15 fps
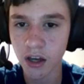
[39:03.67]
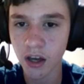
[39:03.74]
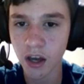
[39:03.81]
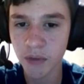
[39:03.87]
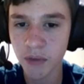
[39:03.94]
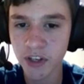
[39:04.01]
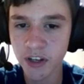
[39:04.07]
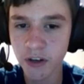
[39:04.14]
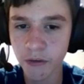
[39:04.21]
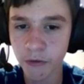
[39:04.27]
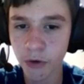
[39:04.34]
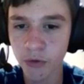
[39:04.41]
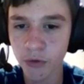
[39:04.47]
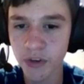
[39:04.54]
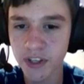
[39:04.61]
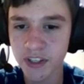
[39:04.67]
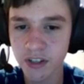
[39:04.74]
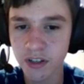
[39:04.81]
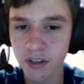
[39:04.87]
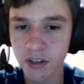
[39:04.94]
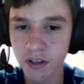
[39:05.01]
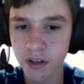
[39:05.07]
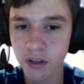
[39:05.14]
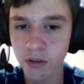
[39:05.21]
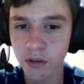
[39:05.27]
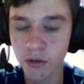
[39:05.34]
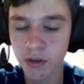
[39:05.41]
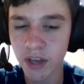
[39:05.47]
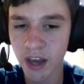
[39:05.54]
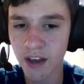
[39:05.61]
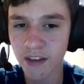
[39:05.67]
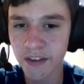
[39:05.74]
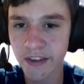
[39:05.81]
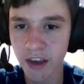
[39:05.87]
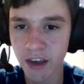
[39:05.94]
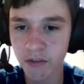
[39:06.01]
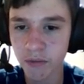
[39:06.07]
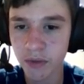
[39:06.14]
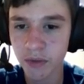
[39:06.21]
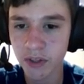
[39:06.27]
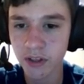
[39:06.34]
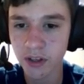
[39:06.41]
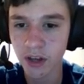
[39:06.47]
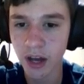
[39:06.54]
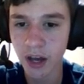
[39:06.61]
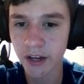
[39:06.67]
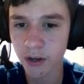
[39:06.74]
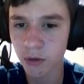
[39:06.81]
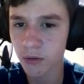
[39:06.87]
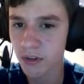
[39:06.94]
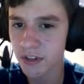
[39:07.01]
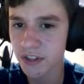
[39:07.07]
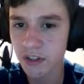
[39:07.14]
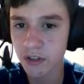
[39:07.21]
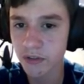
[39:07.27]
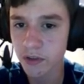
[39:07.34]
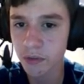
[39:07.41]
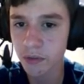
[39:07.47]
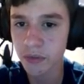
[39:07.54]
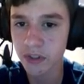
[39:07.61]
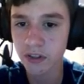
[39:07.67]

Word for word: I'm in here for a reason. You can't save me. I don't deserve to be.